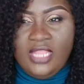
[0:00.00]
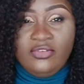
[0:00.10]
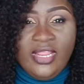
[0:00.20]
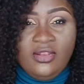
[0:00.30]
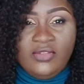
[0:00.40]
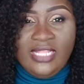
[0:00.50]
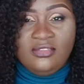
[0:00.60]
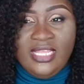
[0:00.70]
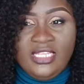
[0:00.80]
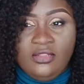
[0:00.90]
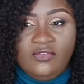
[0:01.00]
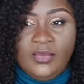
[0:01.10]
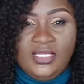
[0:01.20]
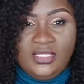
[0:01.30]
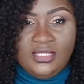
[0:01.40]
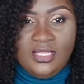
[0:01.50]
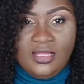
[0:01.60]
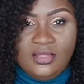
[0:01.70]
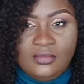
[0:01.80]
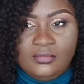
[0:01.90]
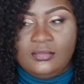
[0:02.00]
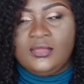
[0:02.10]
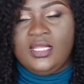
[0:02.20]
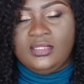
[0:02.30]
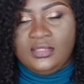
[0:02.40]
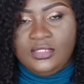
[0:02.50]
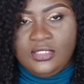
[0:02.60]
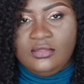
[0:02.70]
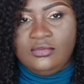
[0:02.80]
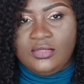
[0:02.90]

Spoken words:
I do that a lot for my sister, Auntie Chinny.